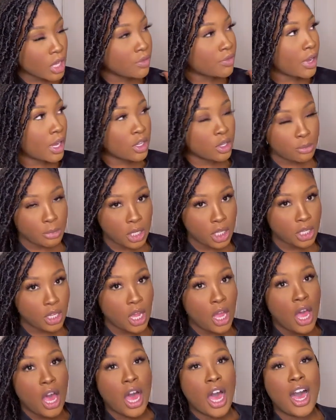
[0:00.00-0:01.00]
Follow
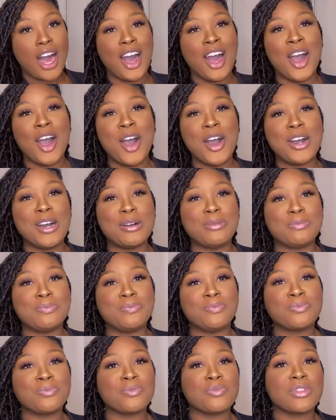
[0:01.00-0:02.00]
me.
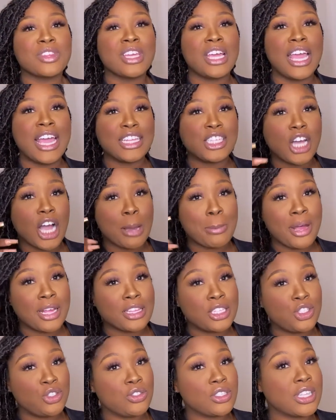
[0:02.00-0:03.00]
And talk about
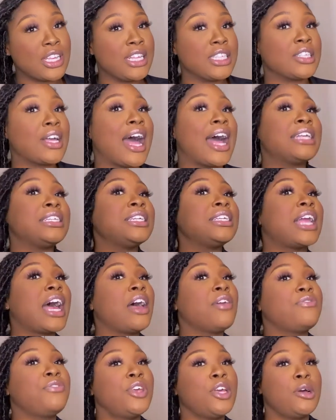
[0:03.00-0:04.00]
the juice cleanse. So I did
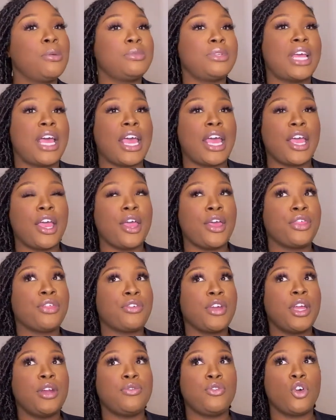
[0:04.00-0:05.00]
not film day
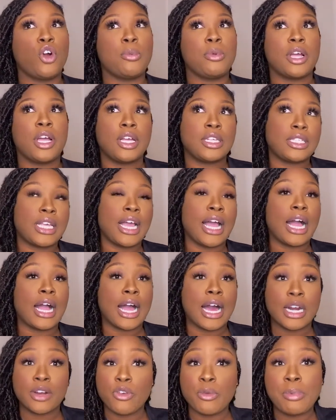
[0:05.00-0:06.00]
3 and 4 because they got
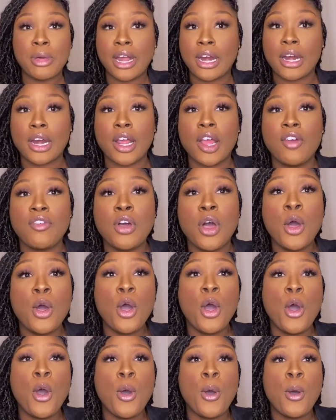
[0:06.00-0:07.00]
kind of repetitive,
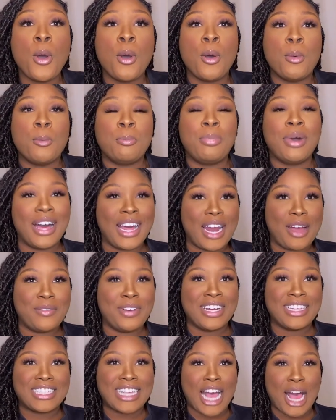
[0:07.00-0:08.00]
but I
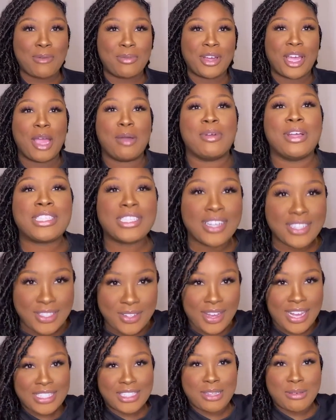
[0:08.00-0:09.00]
wanted to hop on camera and talk to you
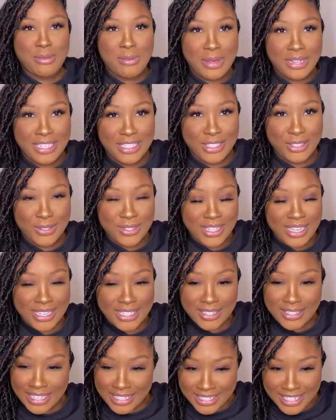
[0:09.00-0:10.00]
guys a little bit about this juice cleanse.
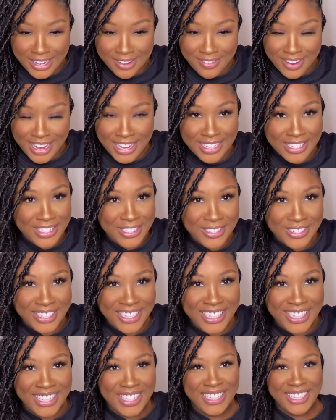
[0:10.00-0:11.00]
So let's get right into
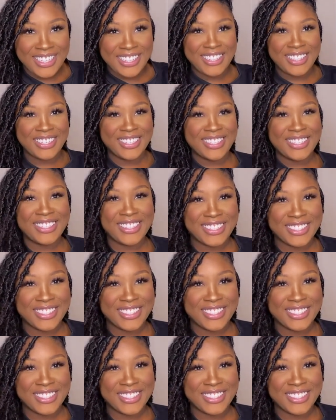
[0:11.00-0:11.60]
it.